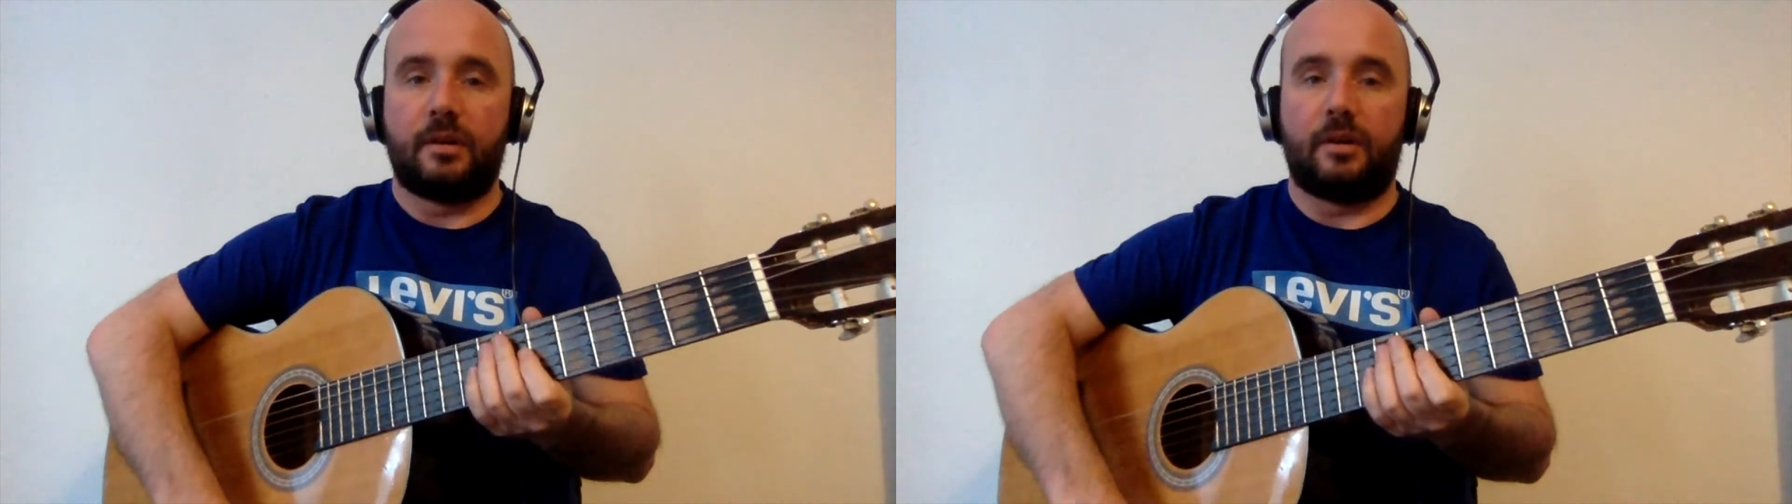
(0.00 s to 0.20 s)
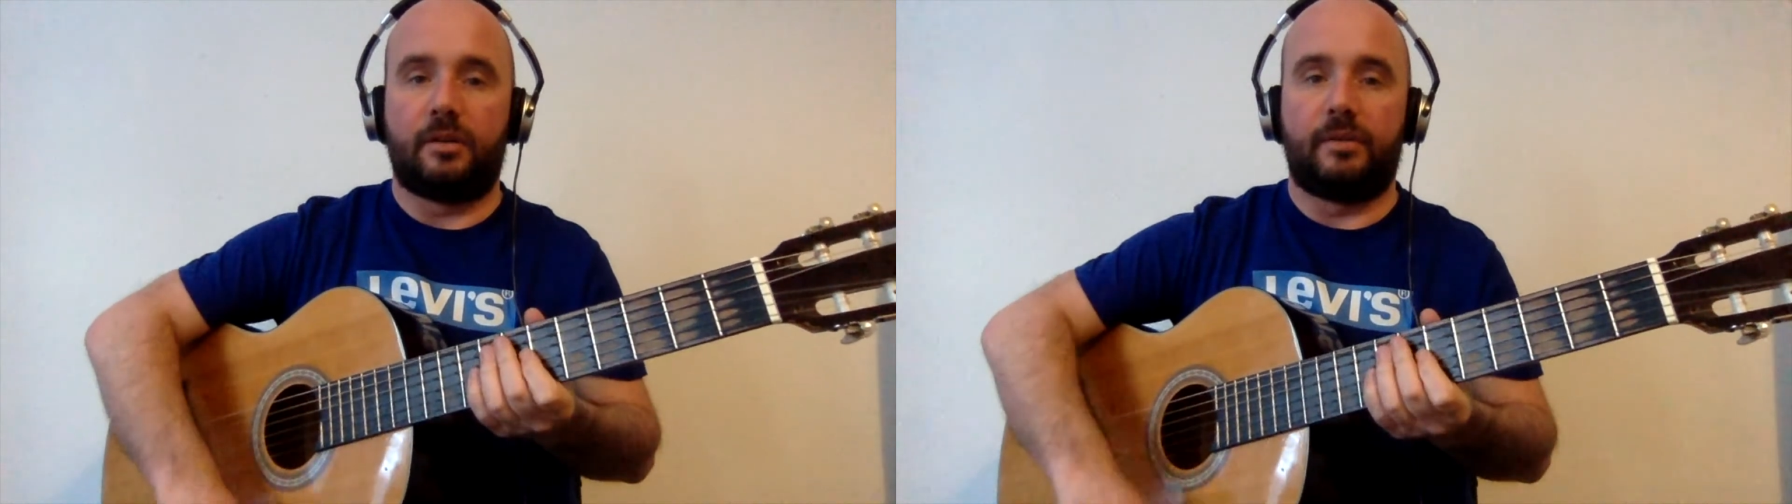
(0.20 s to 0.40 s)

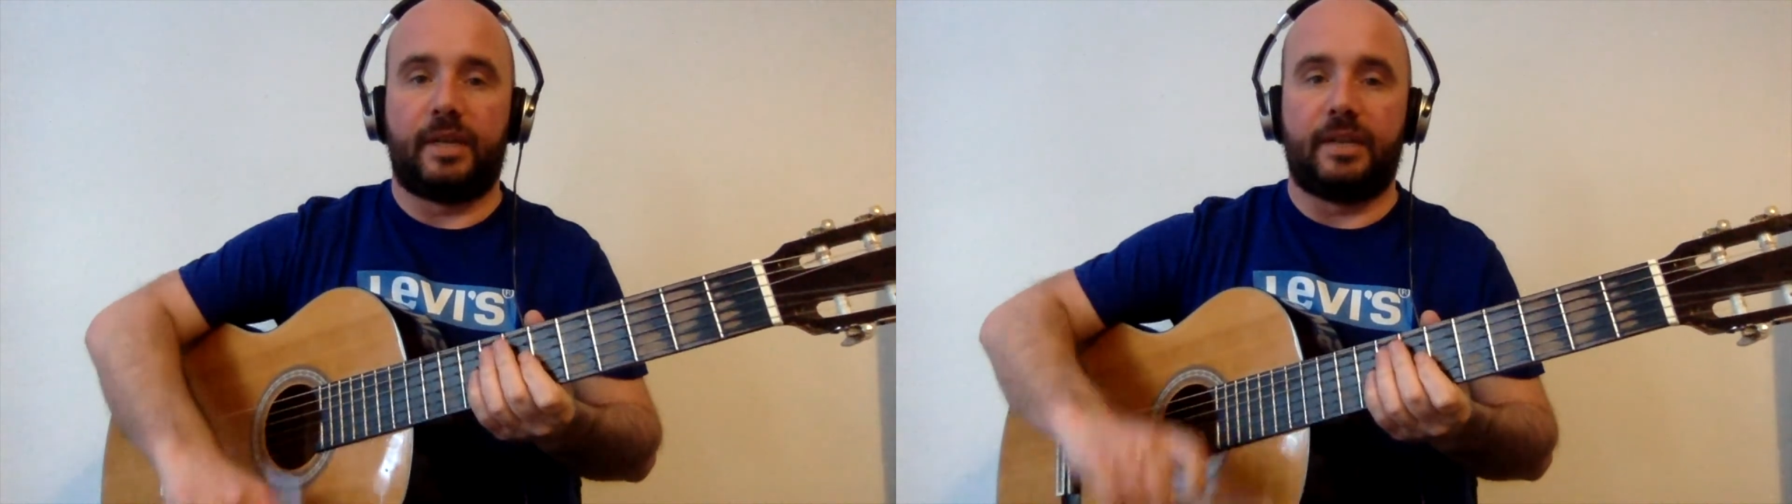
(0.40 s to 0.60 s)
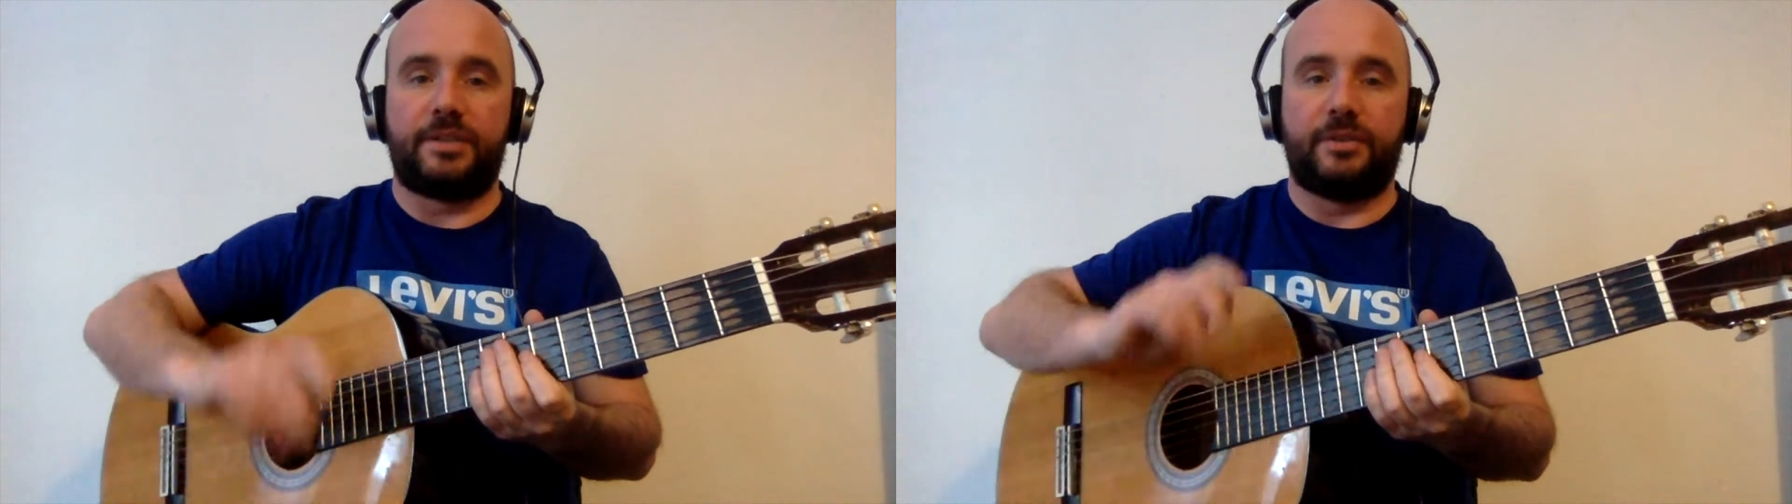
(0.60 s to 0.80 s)
Alright,
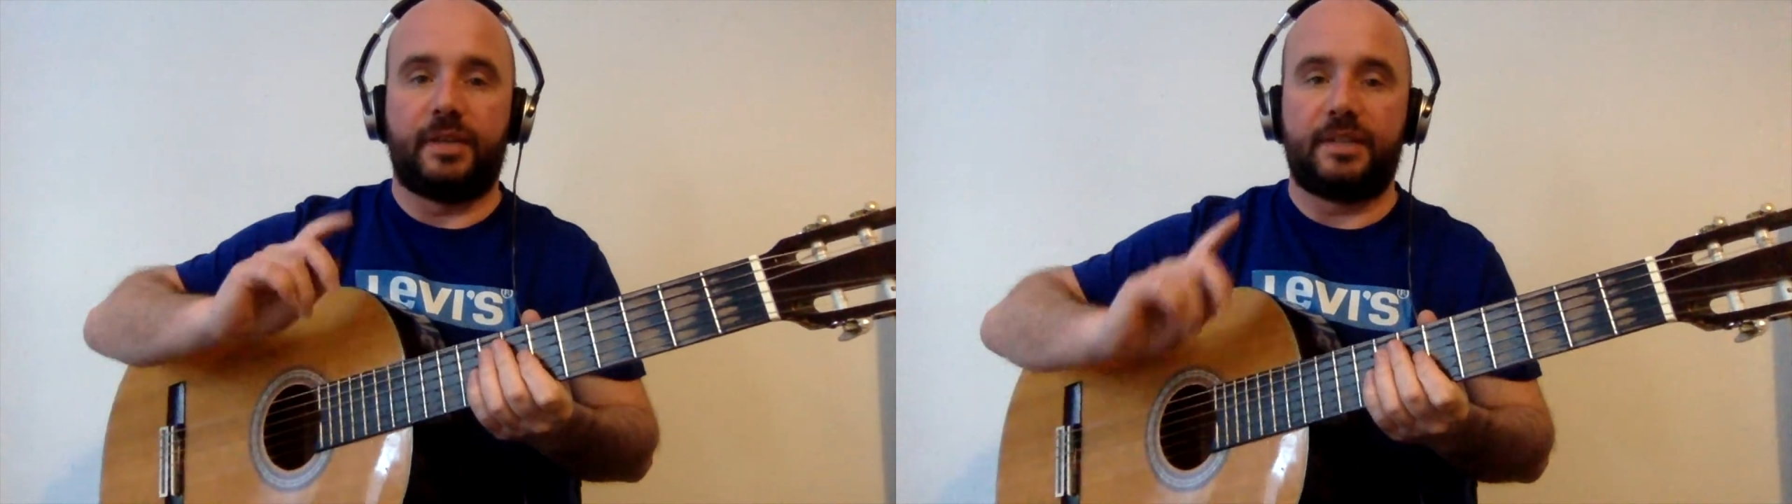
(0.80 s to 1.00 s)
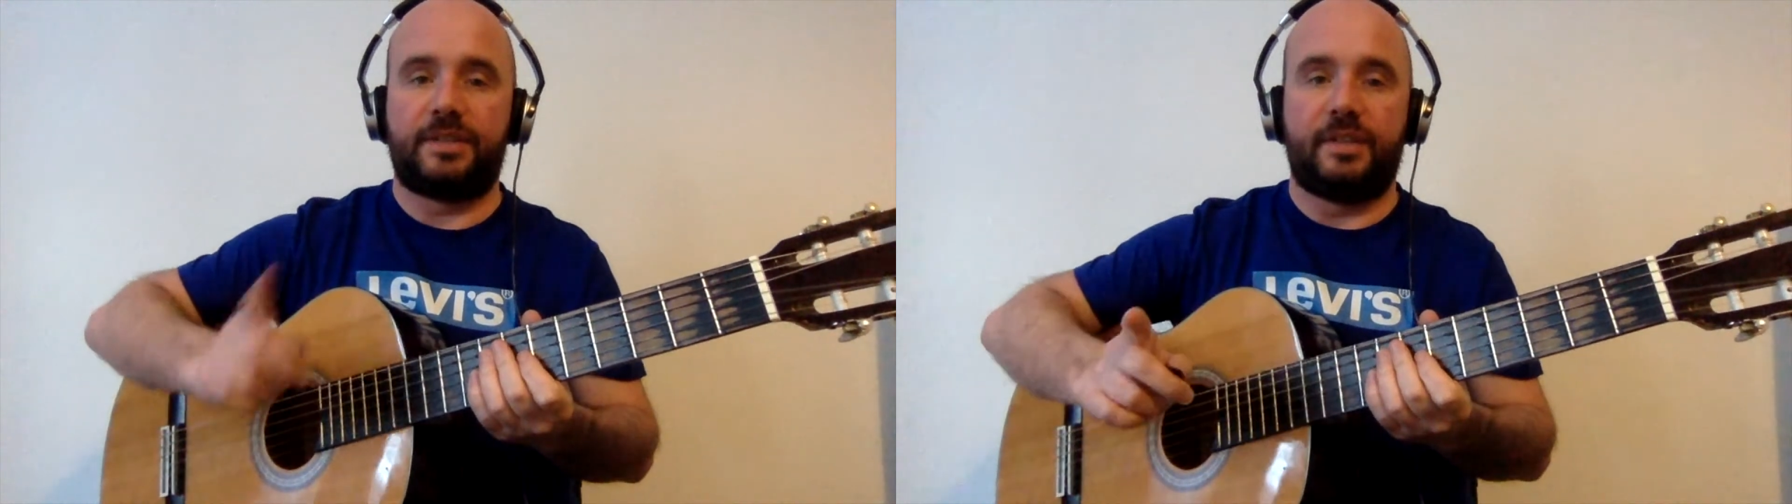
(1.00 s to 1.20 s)
so
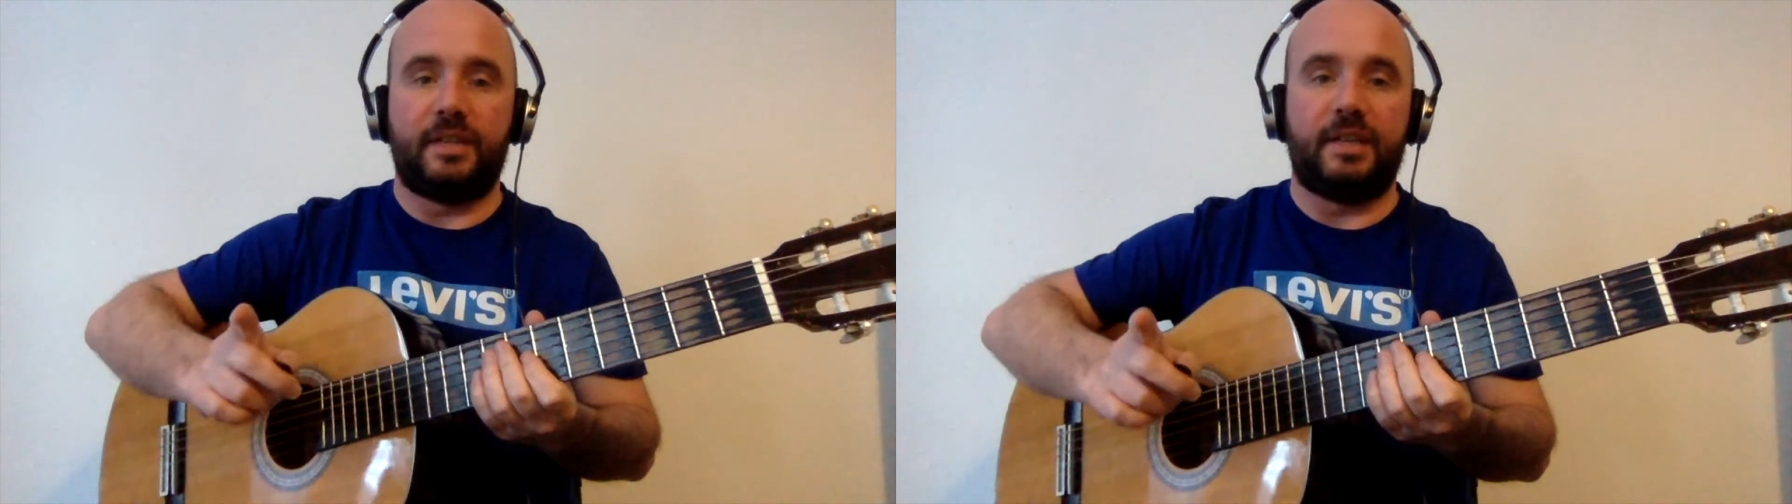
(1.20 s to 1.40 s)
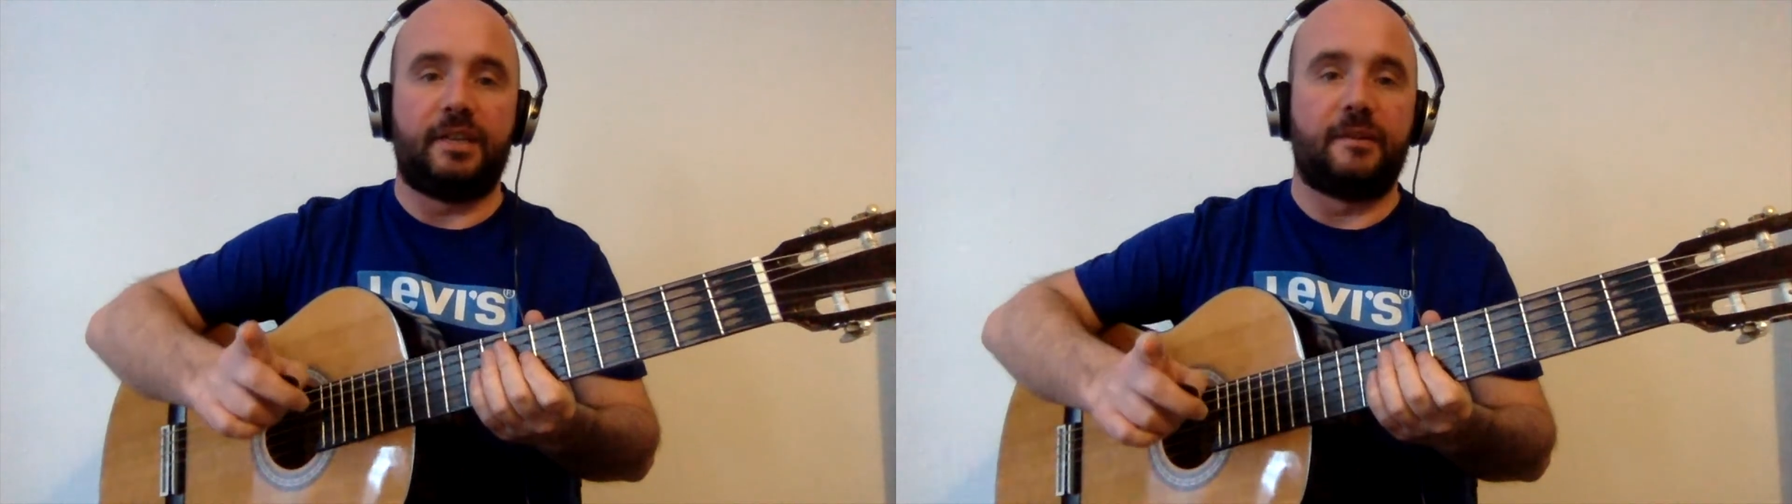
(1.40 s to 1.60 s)
that's
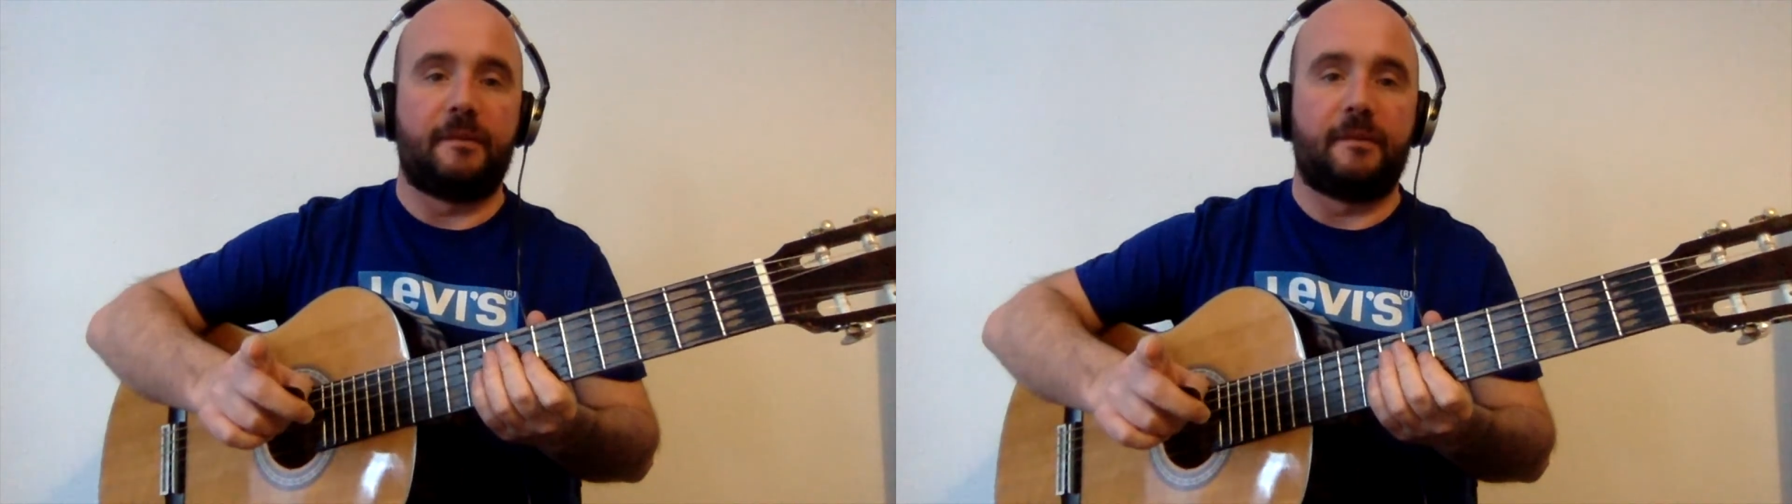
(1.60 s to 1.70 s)
the